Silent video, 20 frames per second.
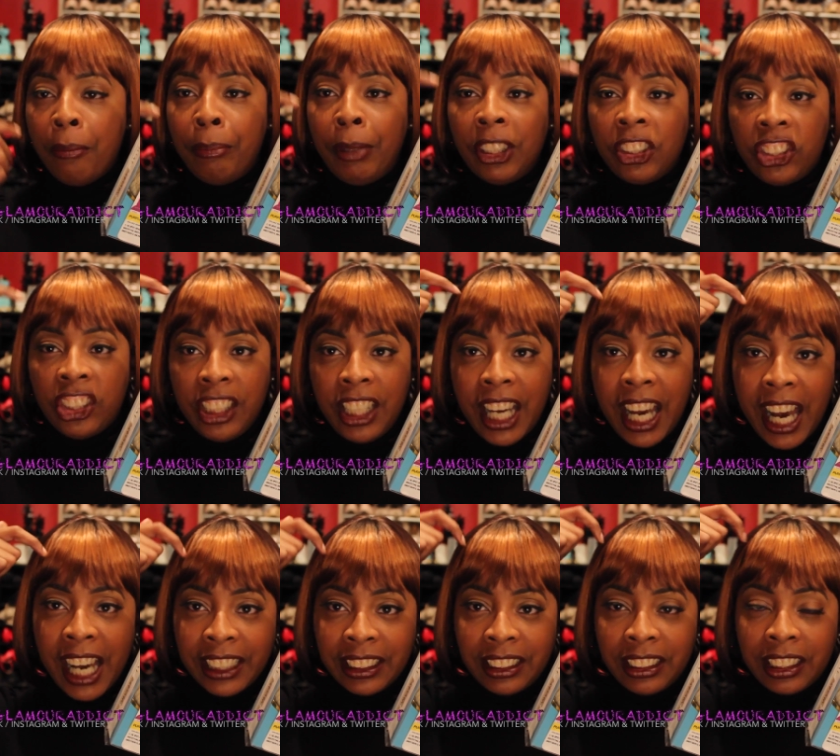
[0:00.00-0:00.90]
but she
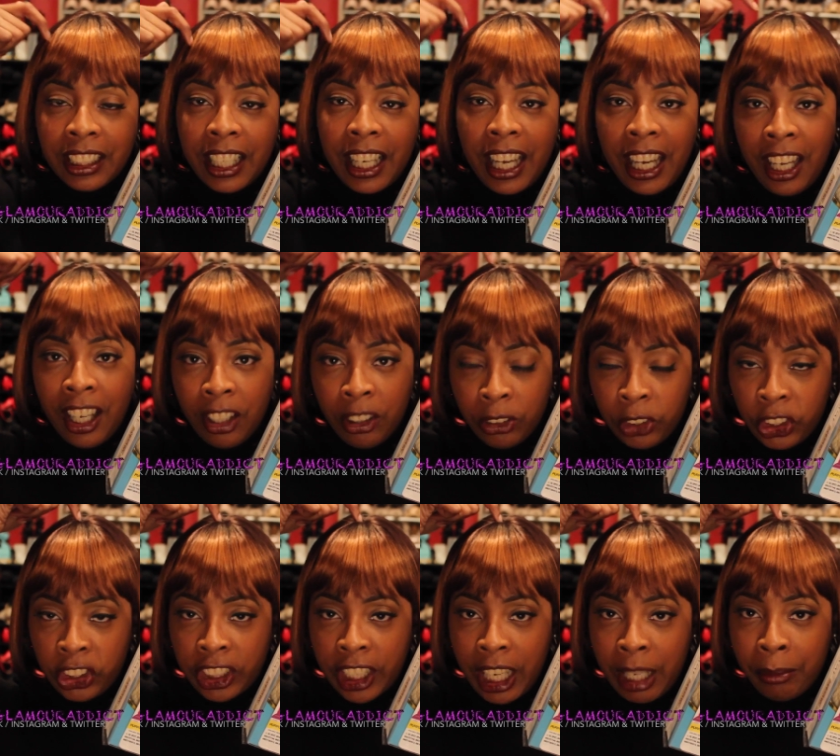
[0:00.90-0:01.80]
has the
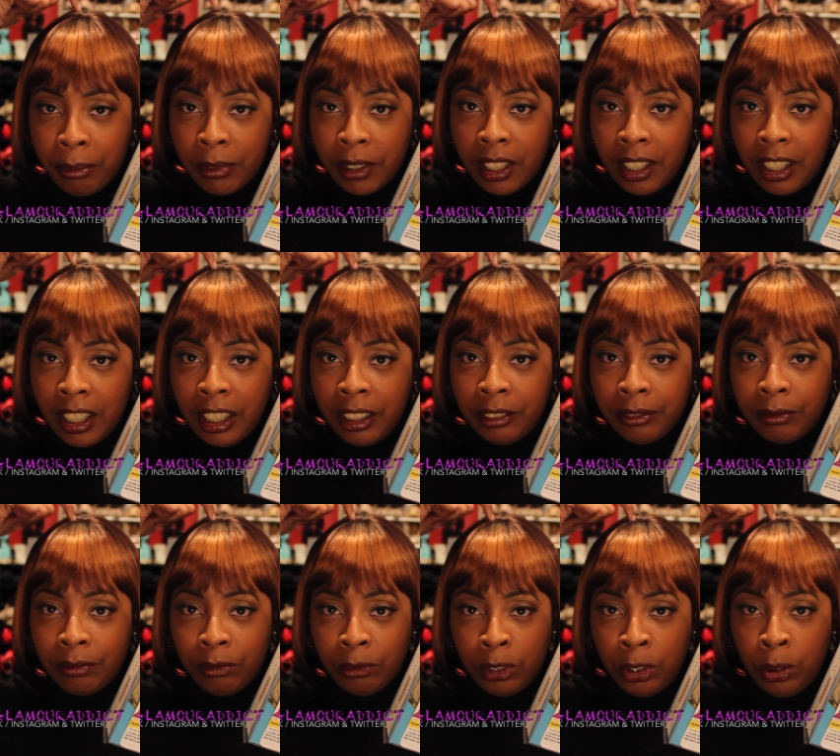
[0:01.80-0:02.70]
L-shaped uh,
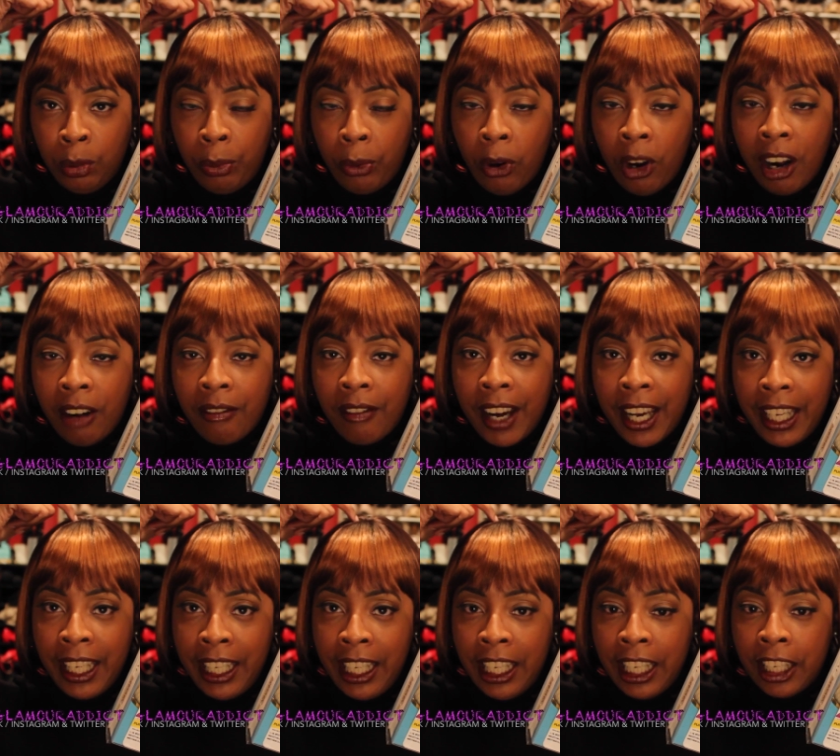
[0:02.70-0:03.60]
U-part
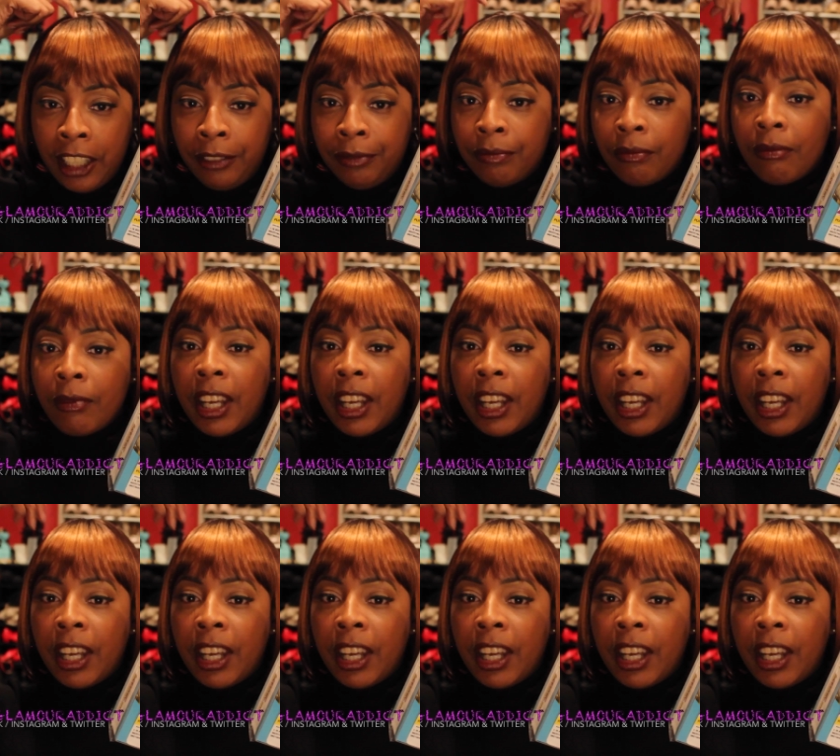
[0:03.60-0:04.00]
right here.